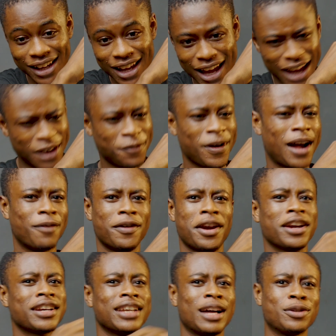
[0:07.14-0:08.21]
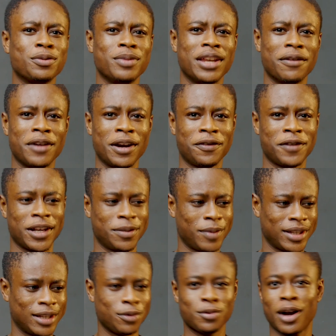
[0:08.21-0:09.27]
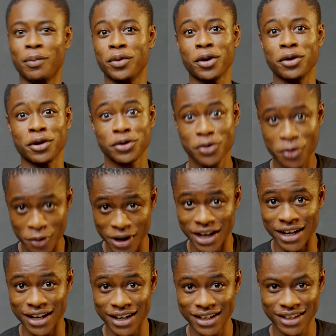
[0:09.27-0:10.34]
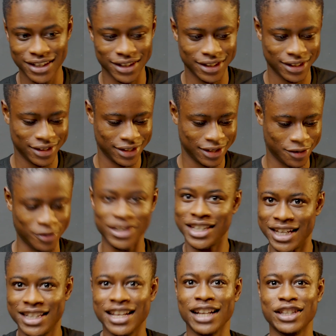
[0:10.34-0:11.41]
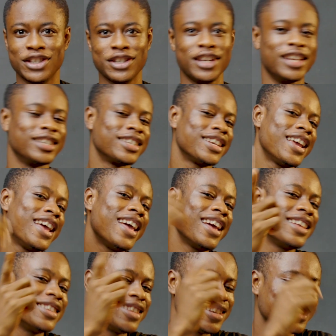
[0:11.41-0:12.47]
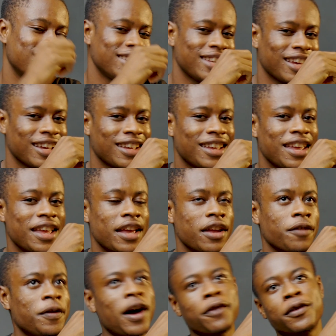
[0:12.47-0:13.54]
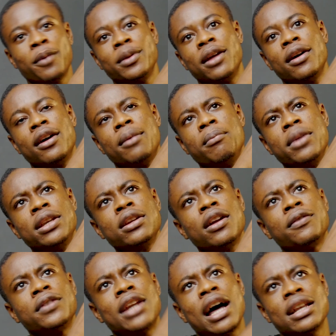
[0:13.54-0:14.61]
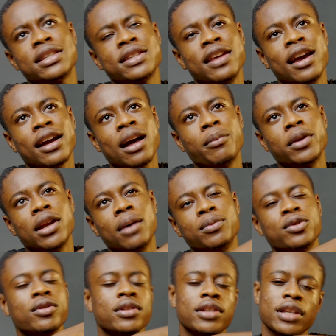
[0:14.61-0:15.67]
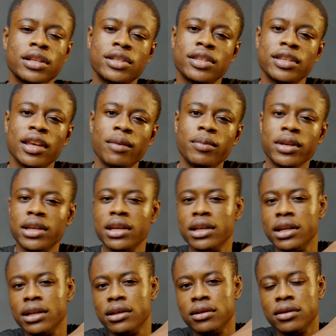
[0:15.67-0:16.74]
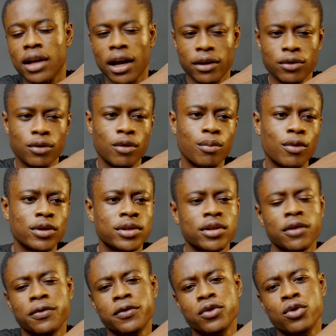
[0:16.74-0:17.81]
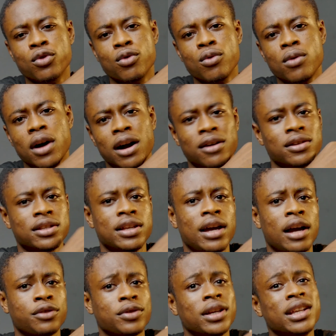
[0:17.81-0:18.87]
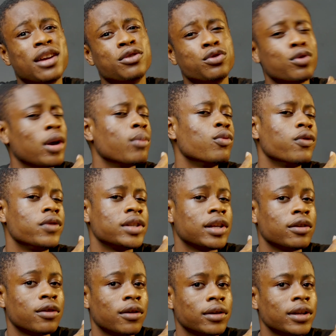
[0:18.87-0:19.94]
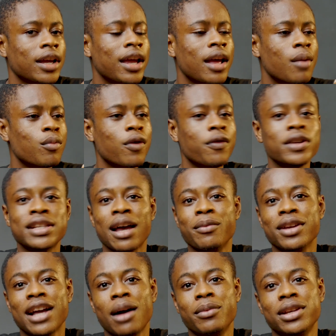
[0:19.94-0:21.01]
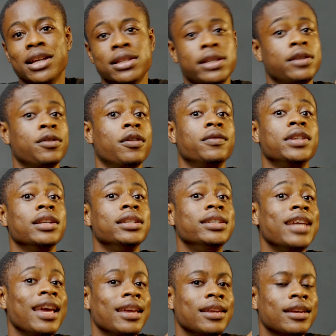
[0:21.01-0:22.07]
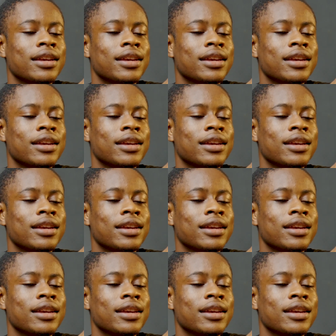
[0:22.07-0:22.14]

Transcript: And in fact, I'm very glad to be the very first person to appear on your screens on C-TekGh this year. In fact, from the middle of last year coming up to this year beginning, I know most of you out there actually enjoy movies a lot. Movies are becoming the thing of the day.